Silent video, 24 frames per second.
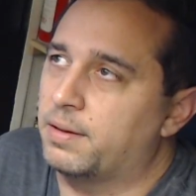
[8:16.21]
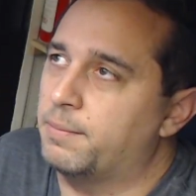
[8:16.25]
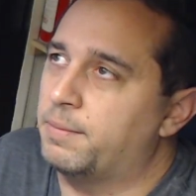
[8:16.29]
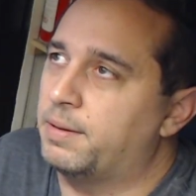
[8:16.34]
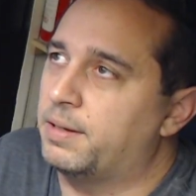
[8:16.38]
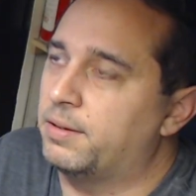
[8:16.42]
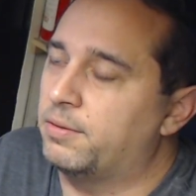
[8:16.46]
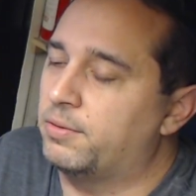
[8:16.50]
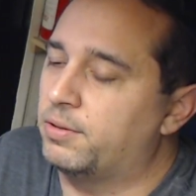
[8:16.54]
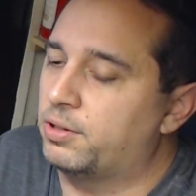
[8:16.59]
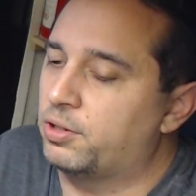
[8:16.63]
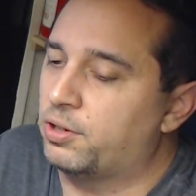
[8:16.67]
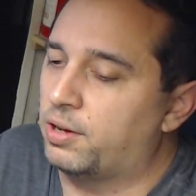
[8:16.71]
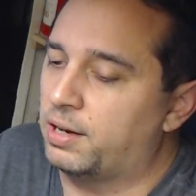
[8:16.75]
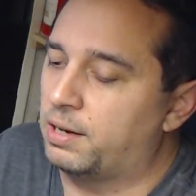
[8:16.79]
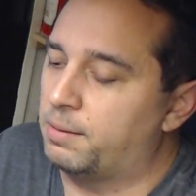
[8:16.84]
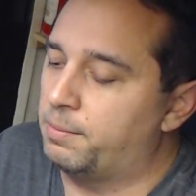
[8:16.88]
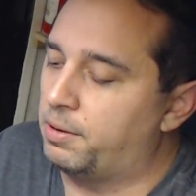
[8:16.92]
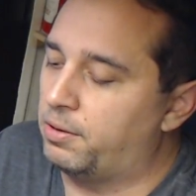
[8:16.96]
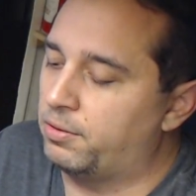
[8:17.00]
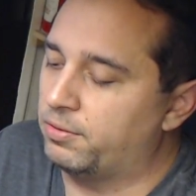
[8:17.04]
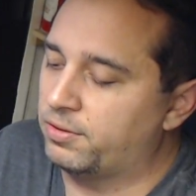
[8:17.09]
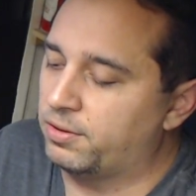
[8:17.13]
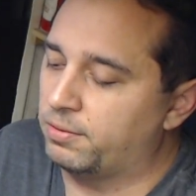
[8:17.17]
I mean, we talk
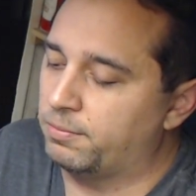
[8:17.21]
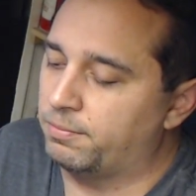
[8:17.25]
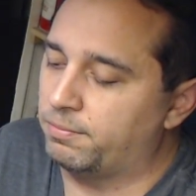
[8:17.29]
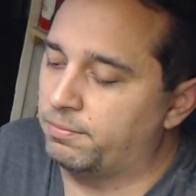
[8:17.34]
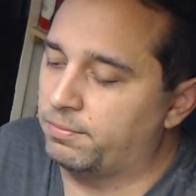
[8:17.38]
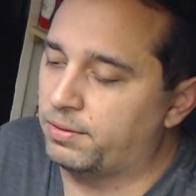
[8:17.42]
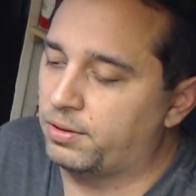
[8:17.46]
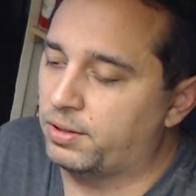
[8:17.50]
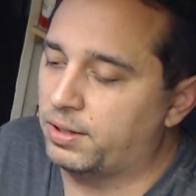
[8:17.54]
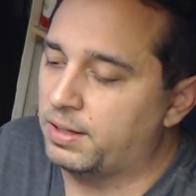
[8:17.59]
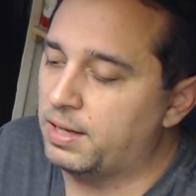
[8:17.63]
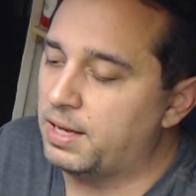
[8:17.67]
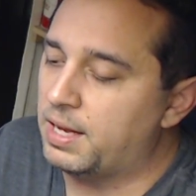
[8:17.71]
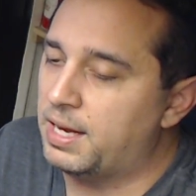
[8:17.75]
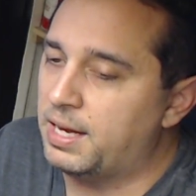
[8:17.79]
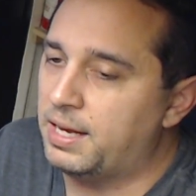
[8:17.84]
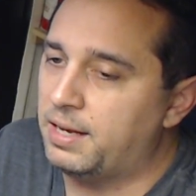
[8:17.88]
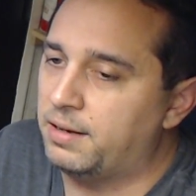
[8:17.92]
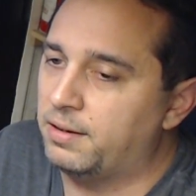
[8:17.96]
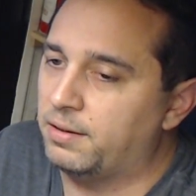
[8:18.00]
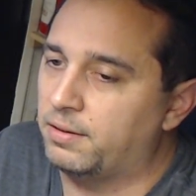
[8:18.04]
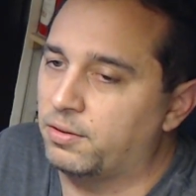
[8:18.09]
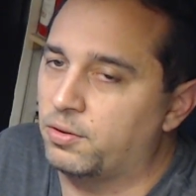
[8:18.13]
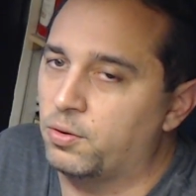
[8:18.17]
about some
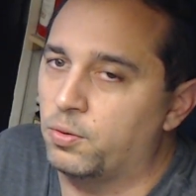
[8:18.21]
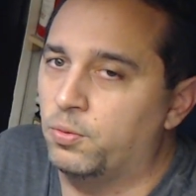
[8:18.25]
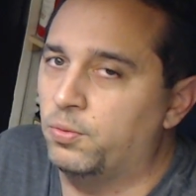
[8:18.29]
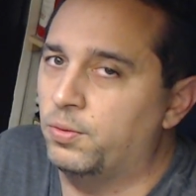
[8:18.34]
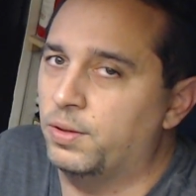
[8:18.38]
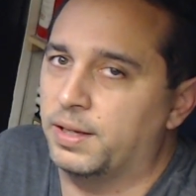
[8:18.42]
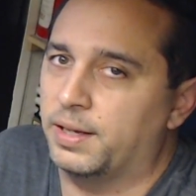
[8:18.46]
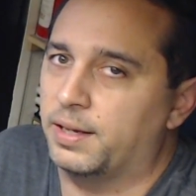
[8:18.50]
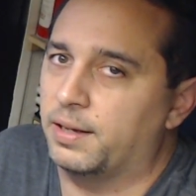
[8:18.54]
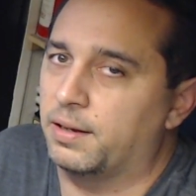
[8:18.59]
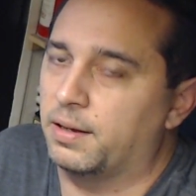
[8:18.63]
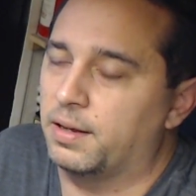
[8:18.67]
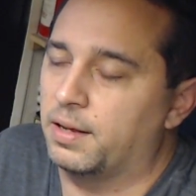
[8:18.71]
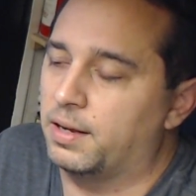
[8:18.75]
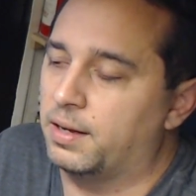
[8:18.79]
heat and cooling.